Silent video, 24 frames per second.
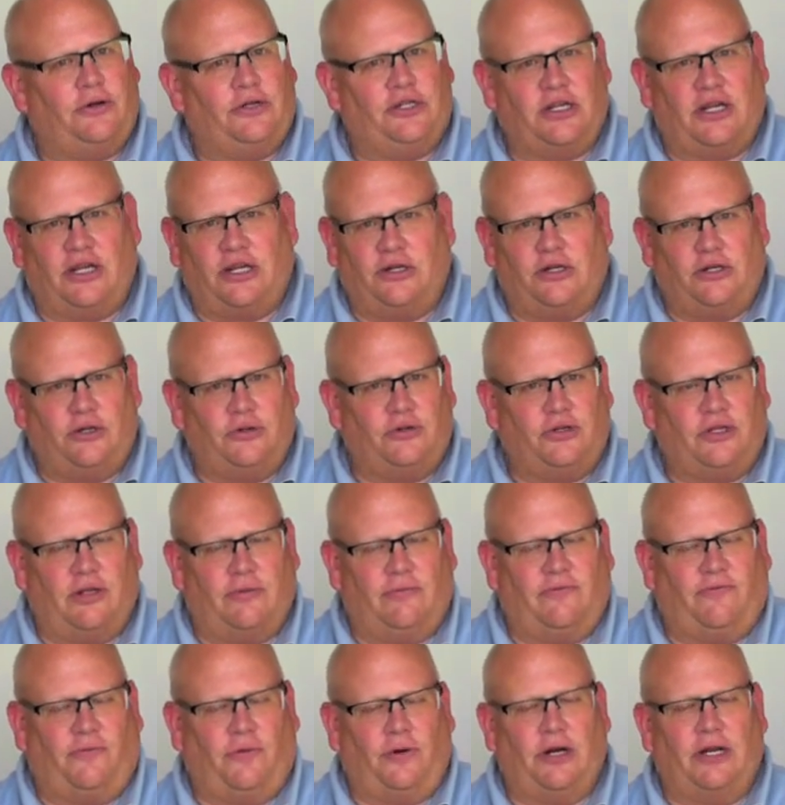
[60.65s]
You can use them
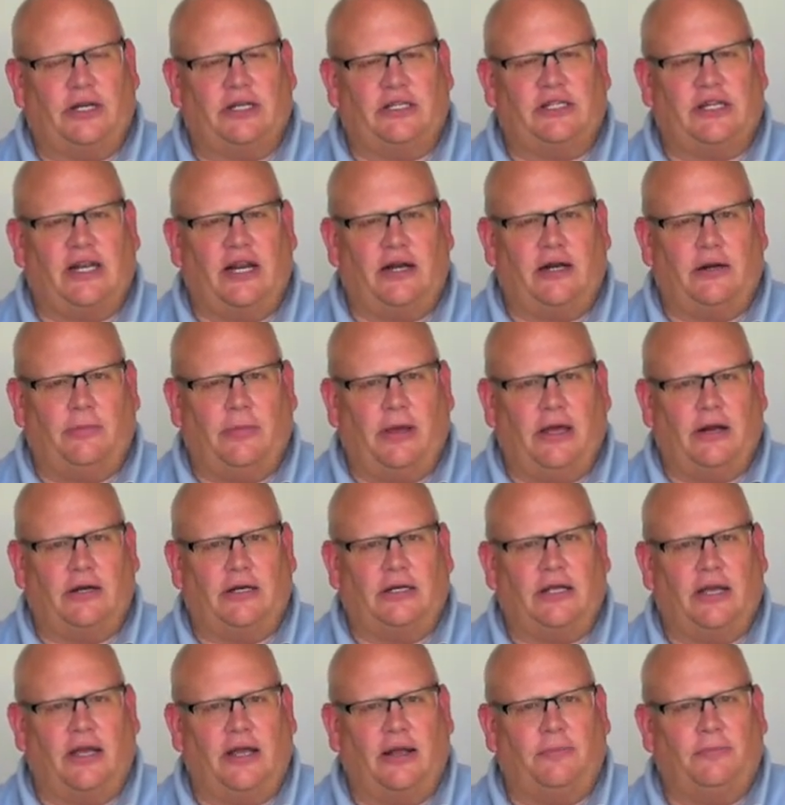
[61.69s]
for an extended amount of
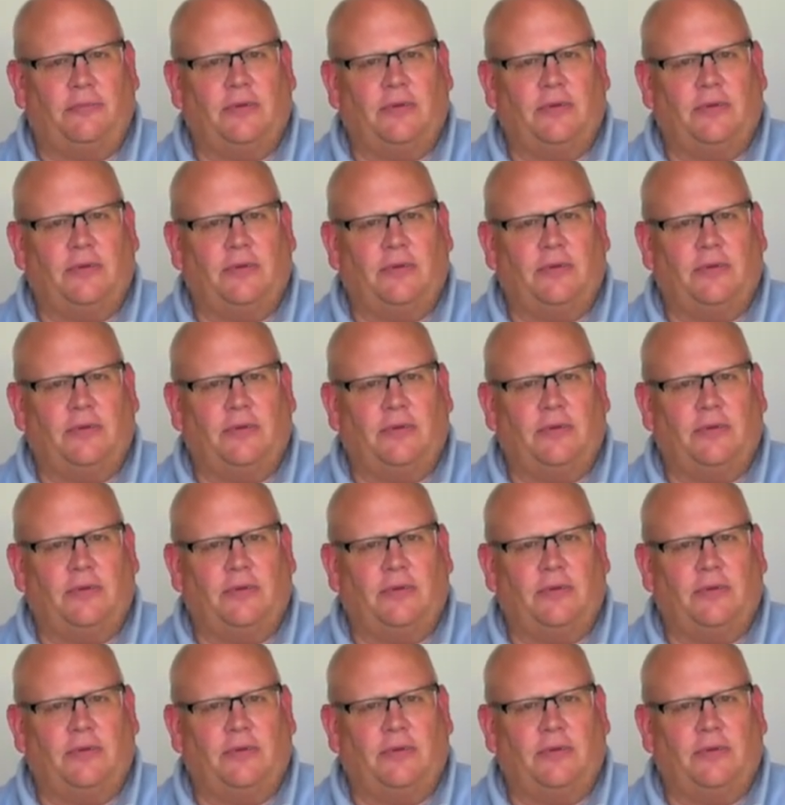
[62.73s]
time.